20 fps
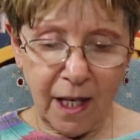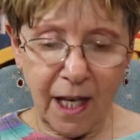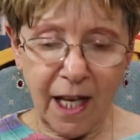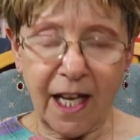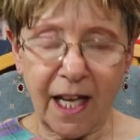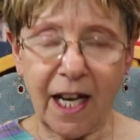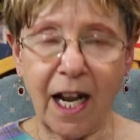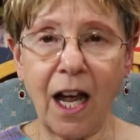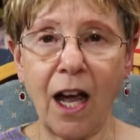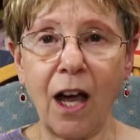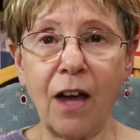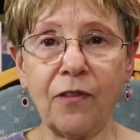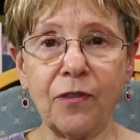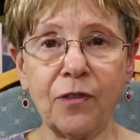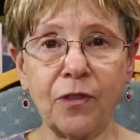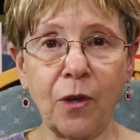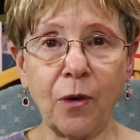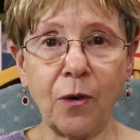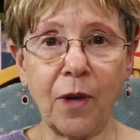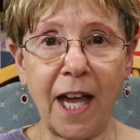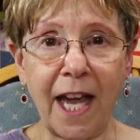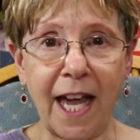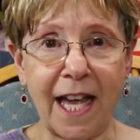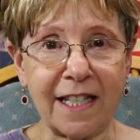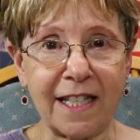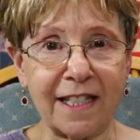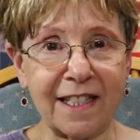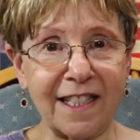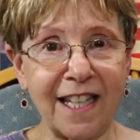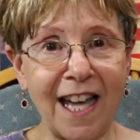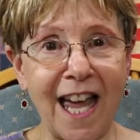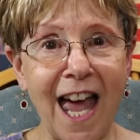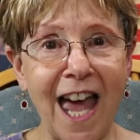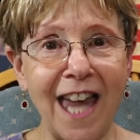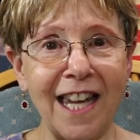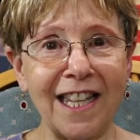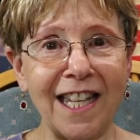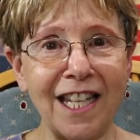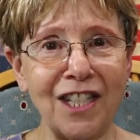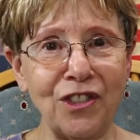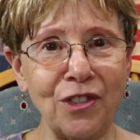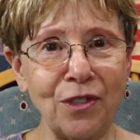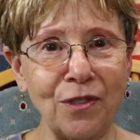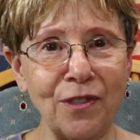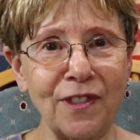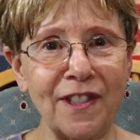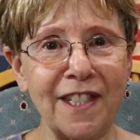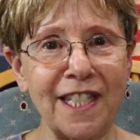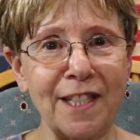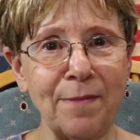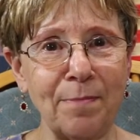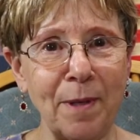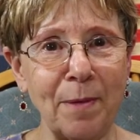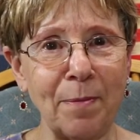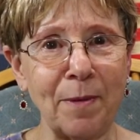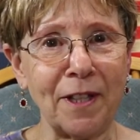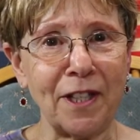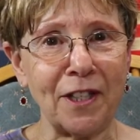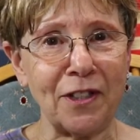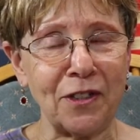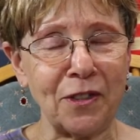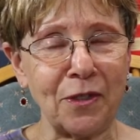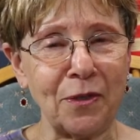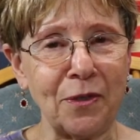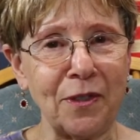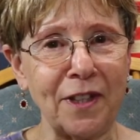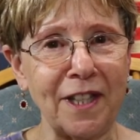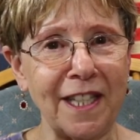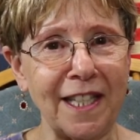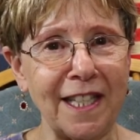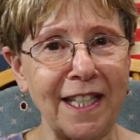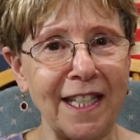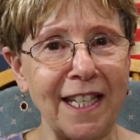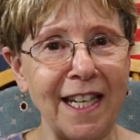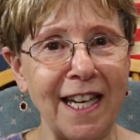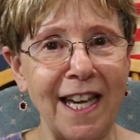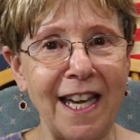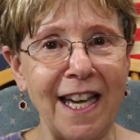and I also asked, how do they choose these people that do the